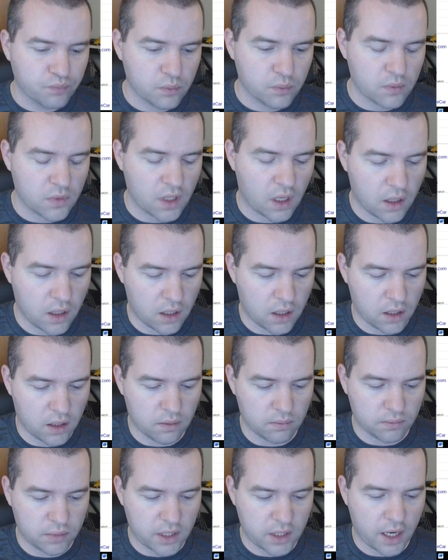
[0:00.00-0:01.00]

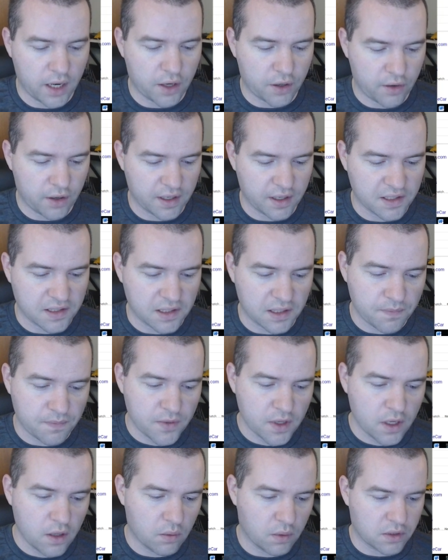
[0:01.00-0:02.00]
kind of crazy
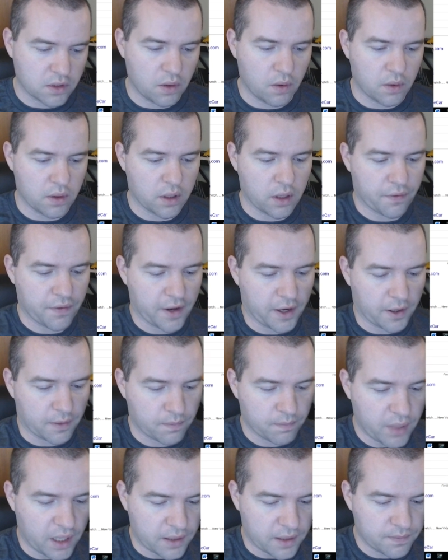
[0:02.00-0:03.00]
what's going on there.
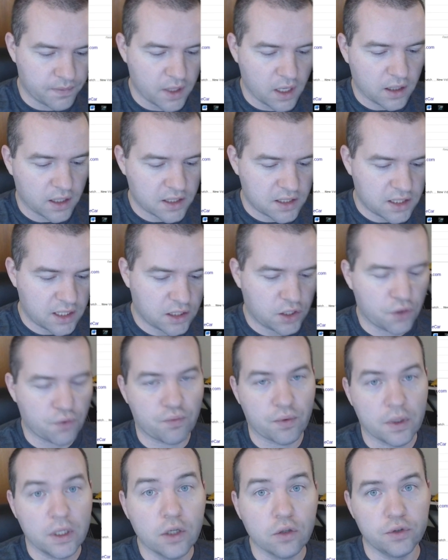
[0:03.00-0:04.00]
But let's get to the
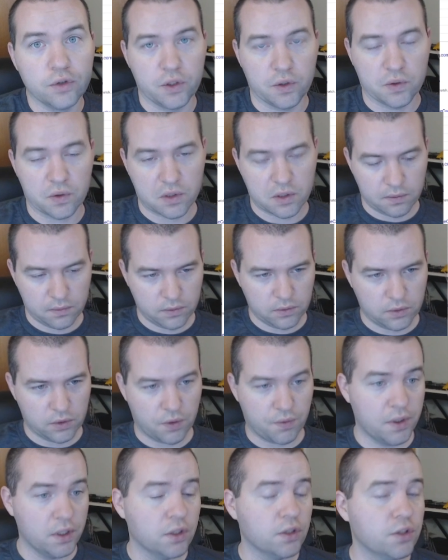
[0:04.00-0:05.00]
real news. The
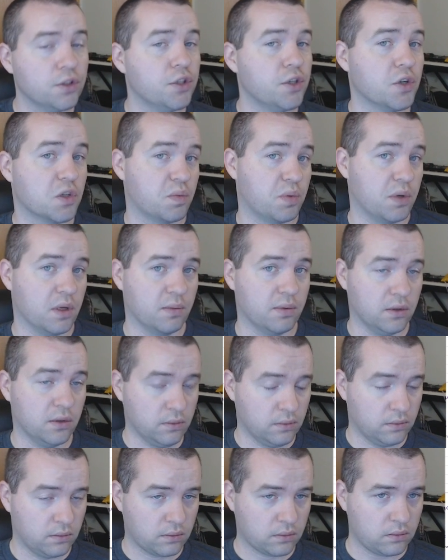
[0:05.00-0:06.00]
real news, people,
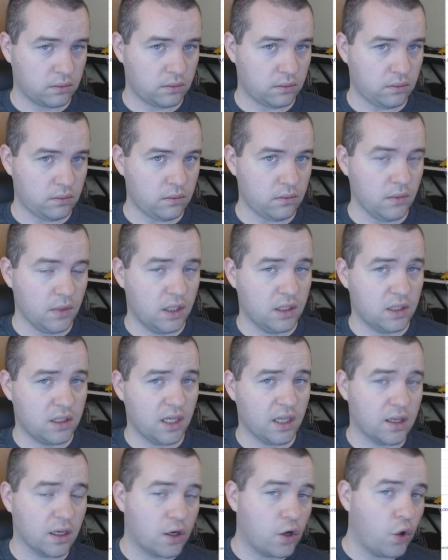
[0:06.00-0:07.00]
is
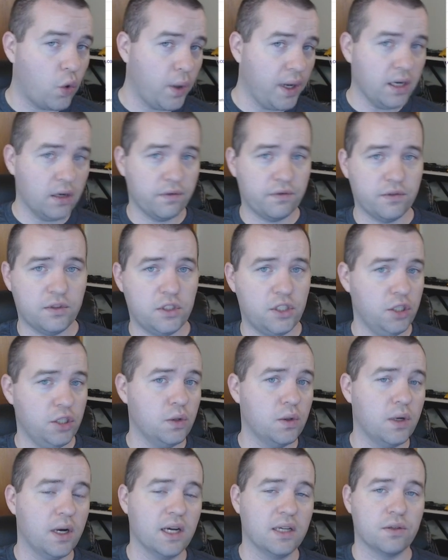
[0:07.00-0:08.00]
that the Queen of
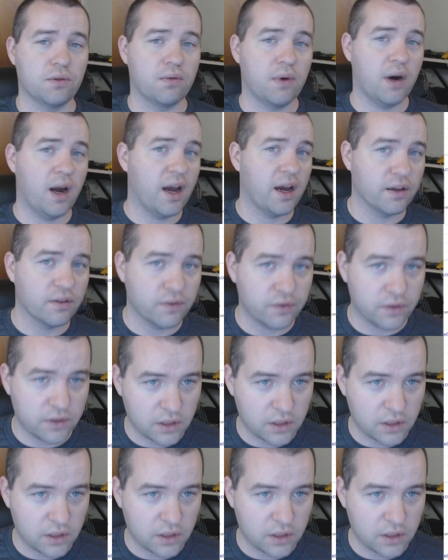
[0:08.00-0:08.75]
Do has arrived.